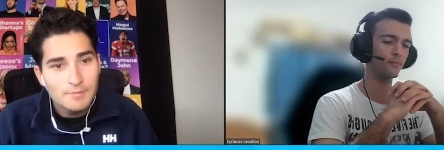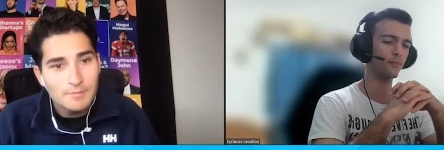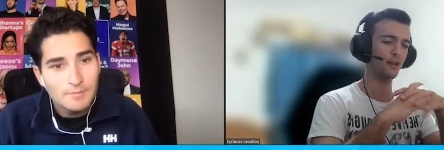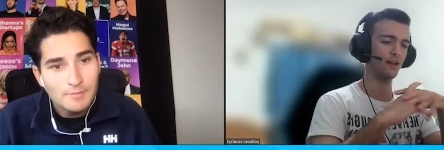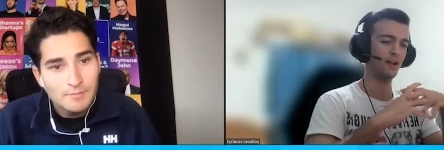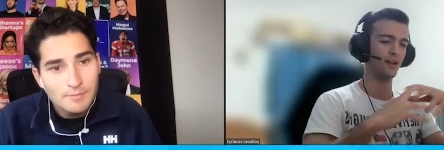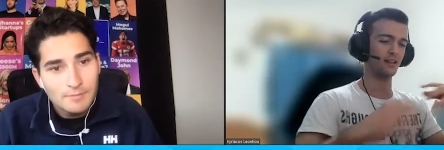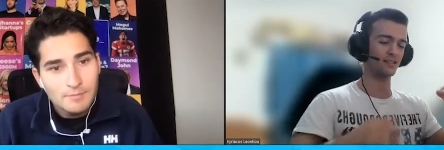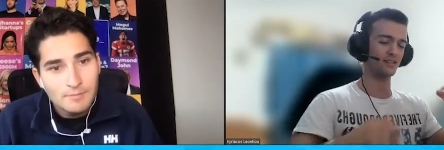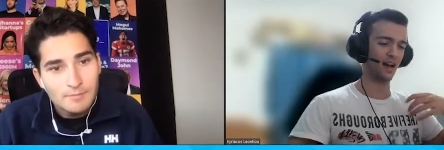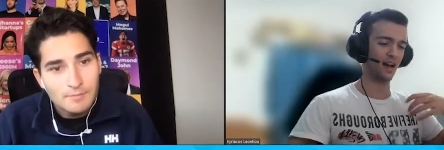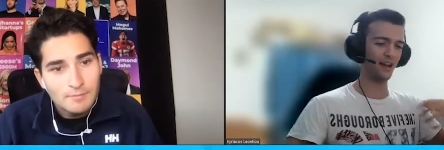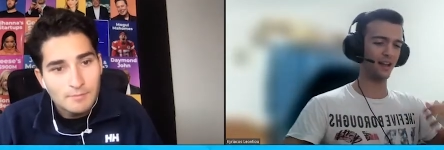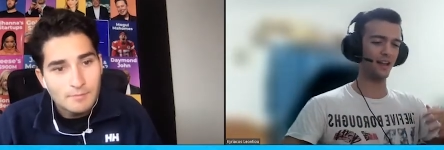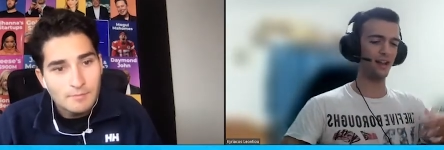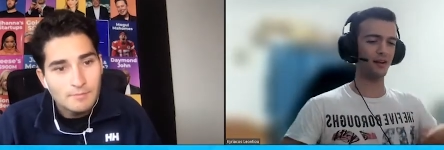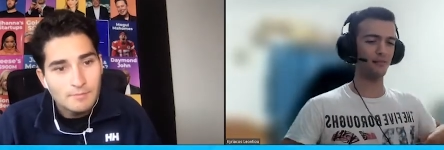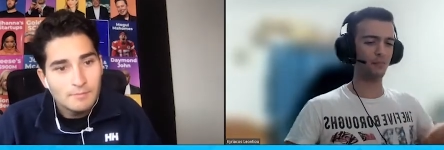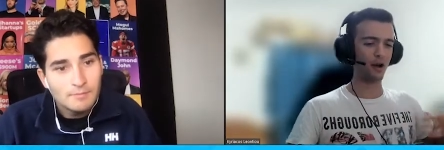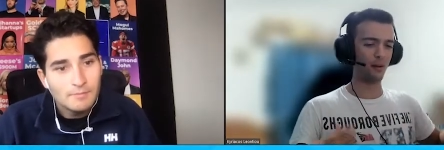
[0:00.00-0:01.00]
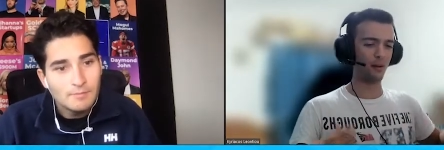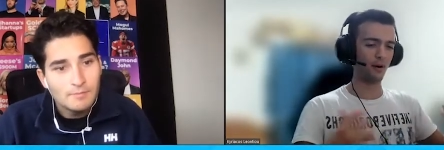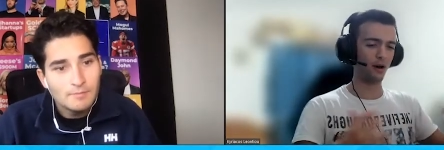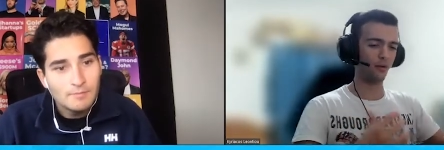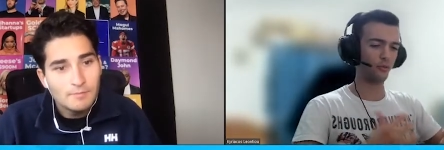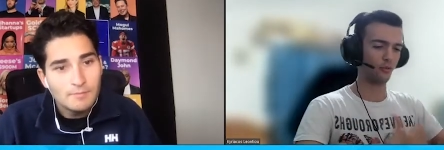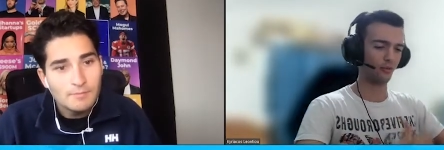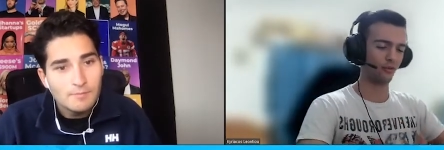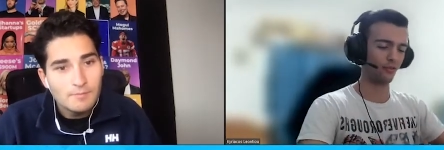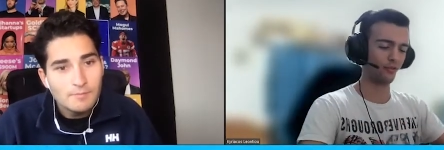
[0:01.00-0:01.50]
Speaker 1: as I am
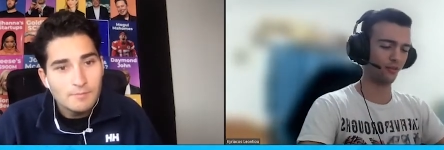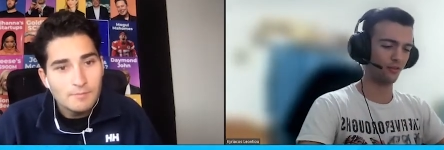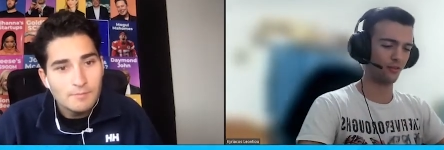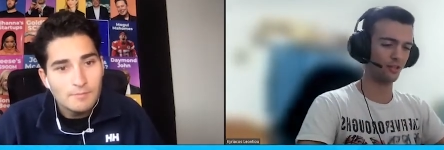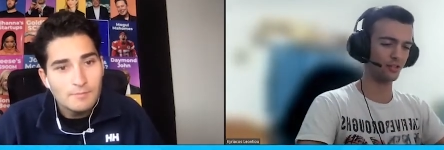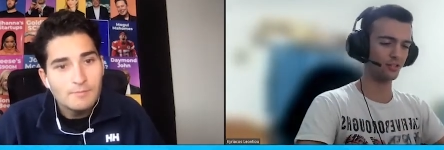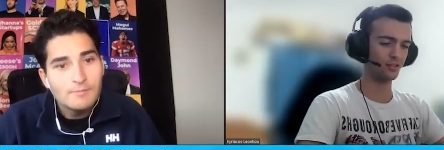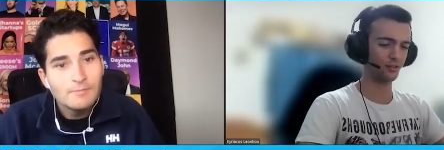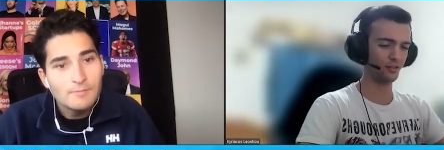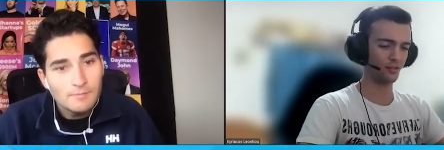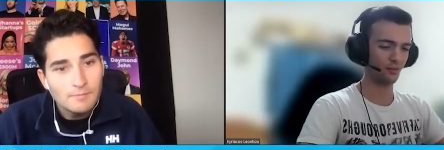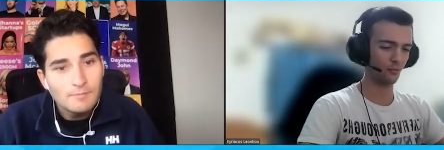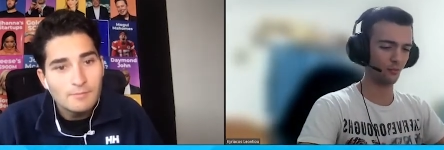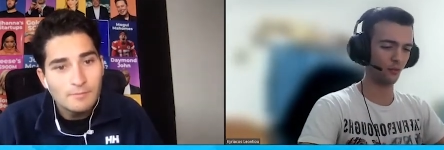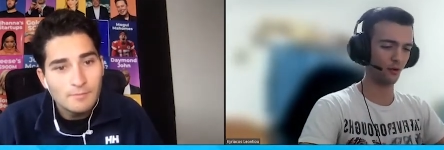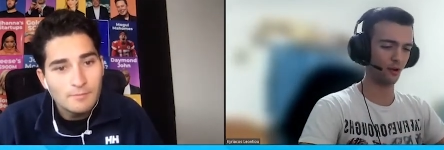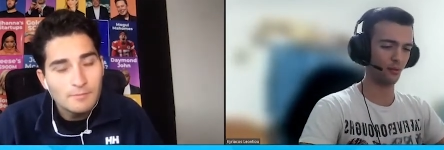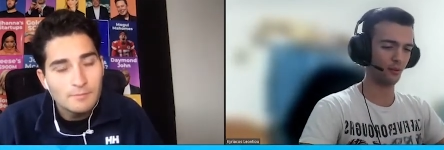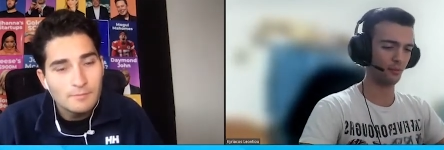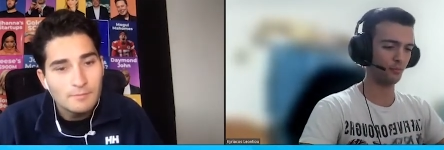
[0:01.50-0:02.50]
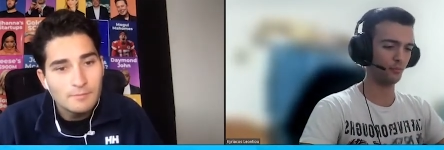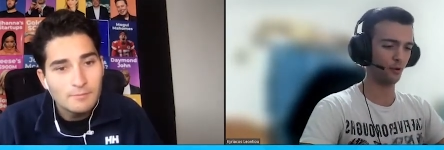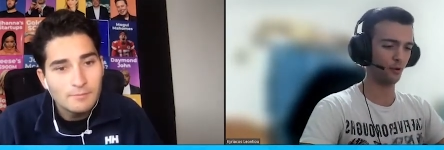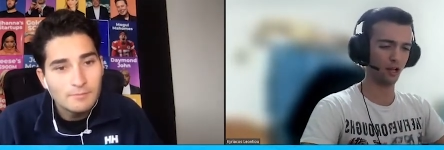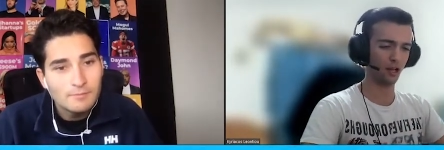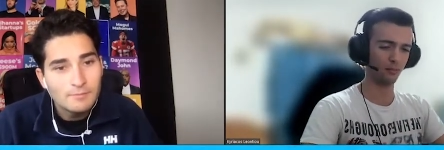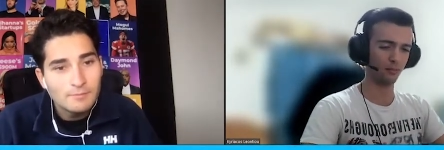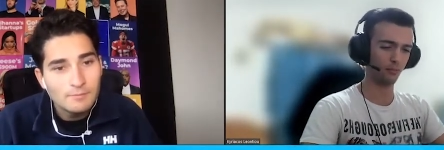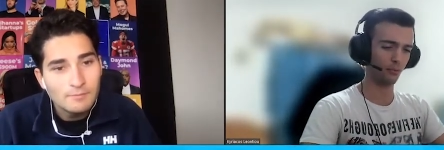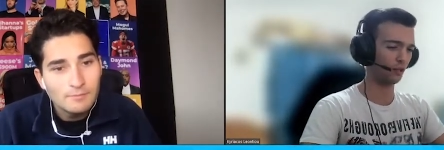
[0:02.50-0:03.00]
about this, what I'm
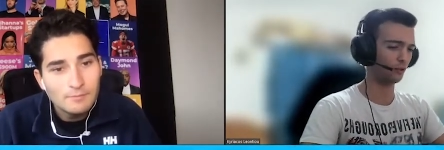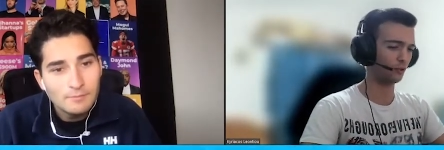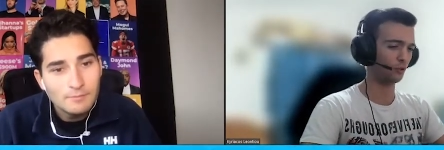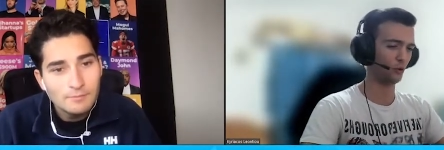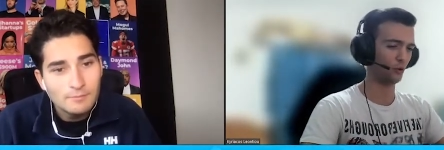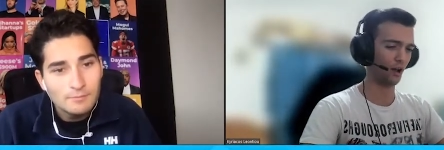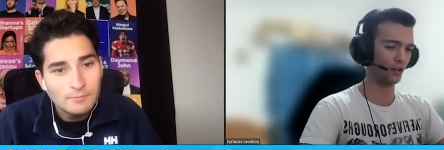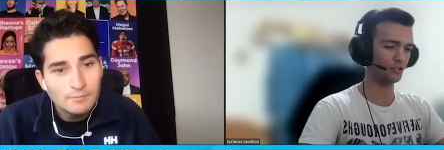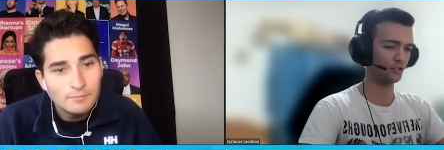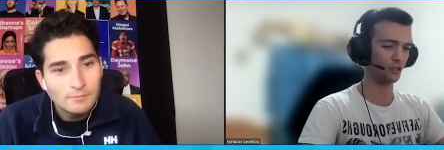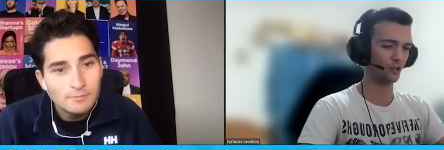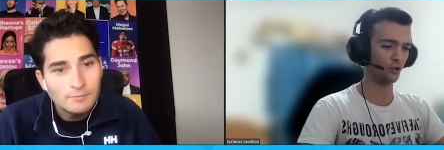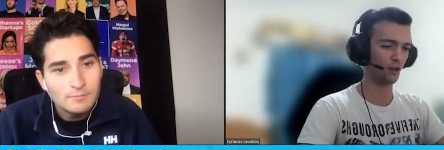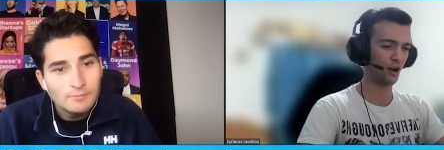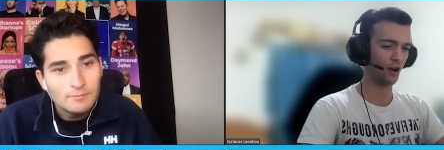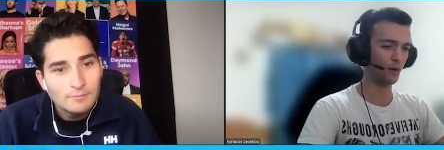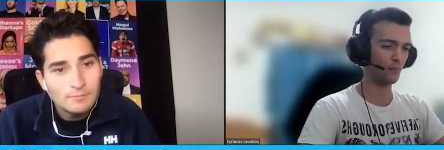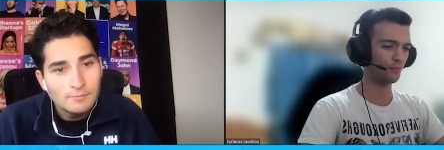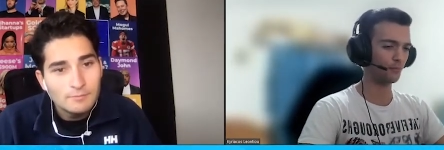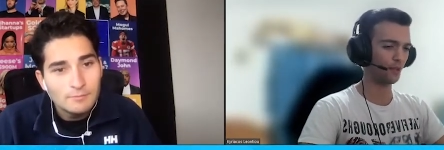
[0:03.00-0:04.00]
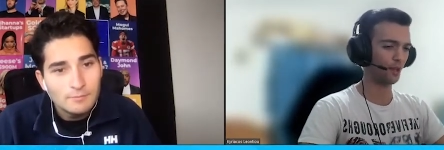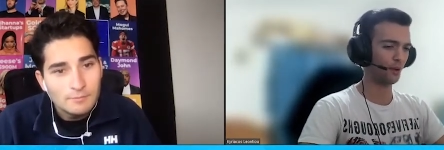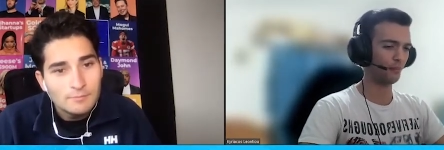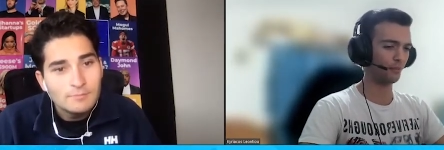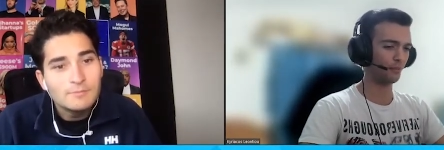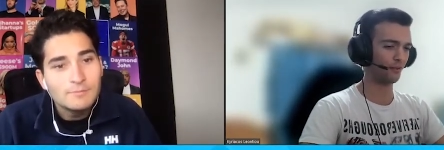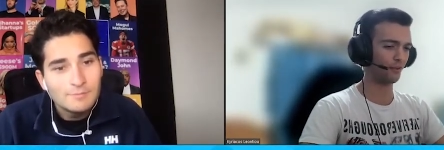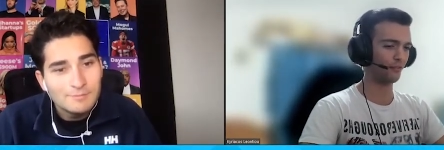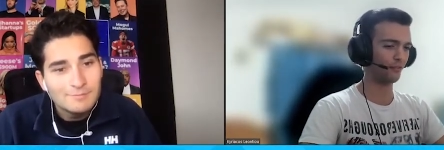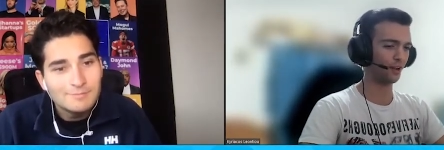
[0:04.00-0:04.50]
about to ask you now,
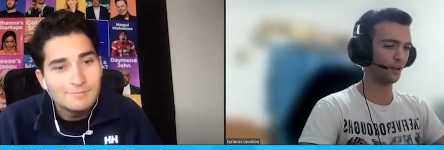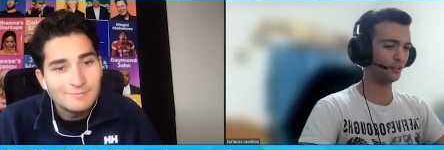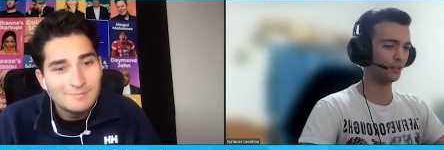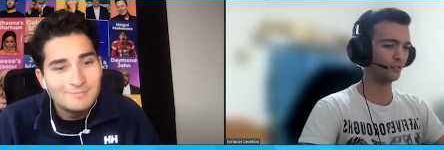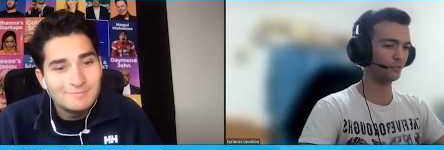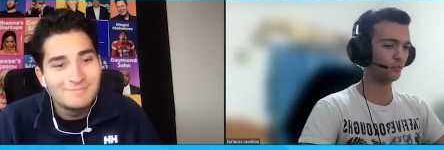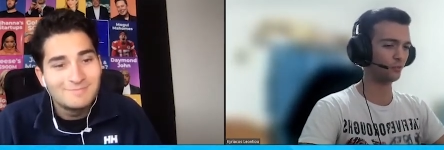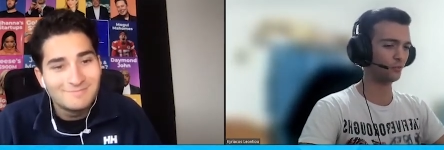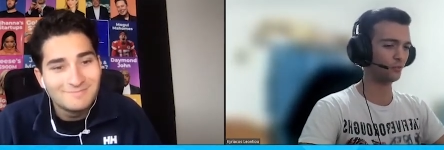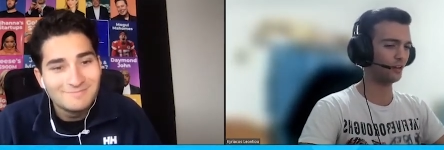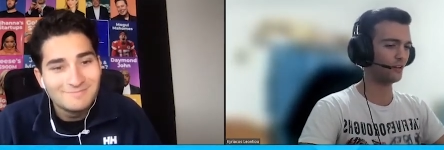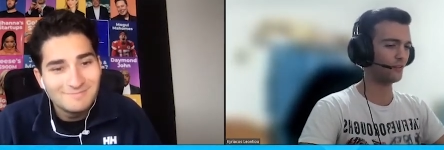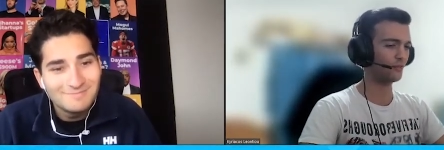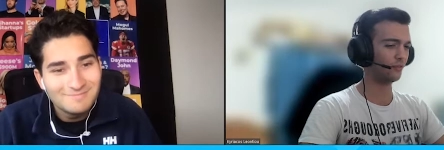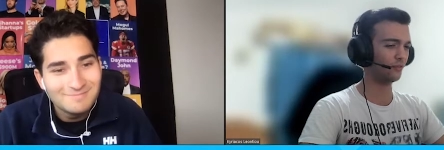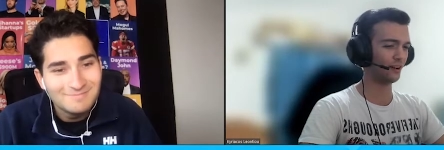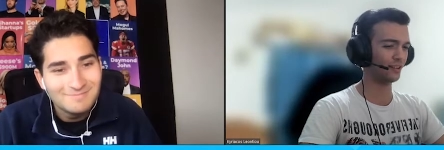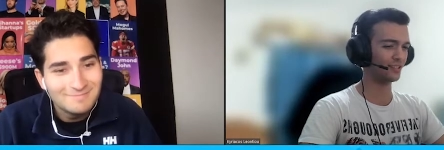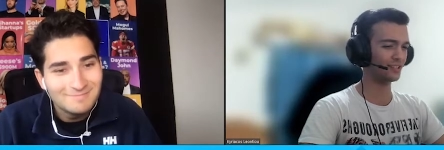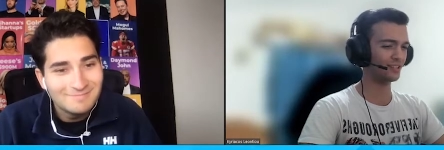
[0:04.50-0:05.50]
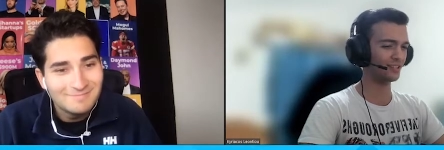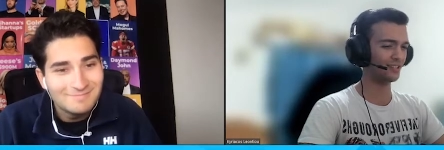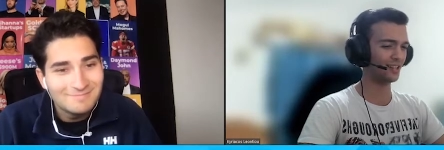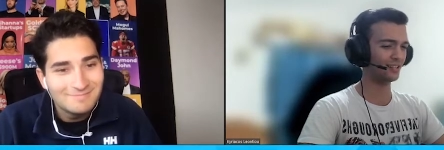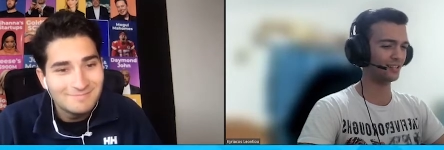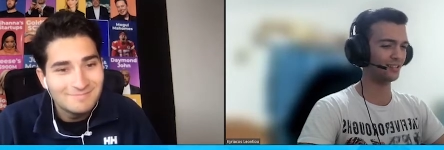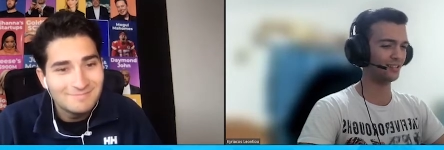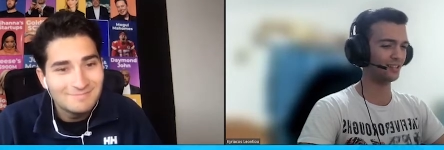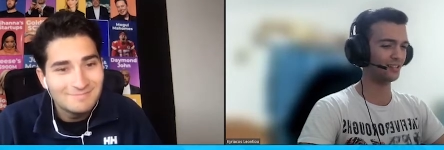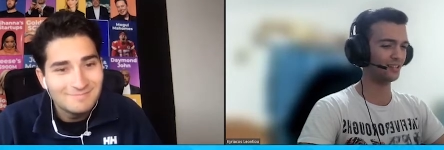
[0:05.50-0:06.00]
but I find it really
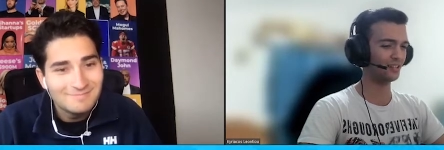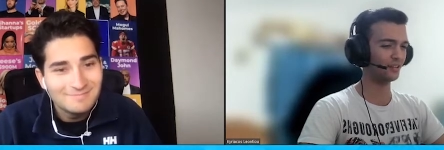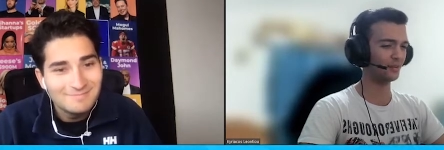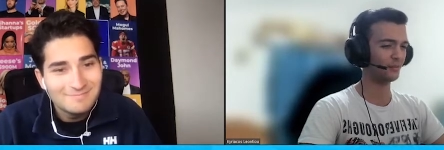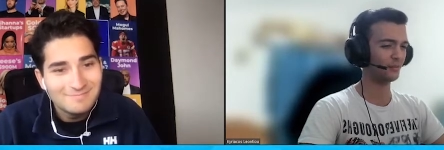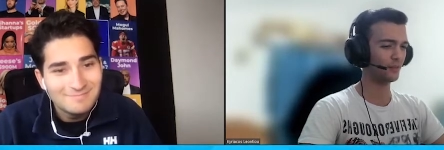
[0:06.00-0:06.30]
fascinating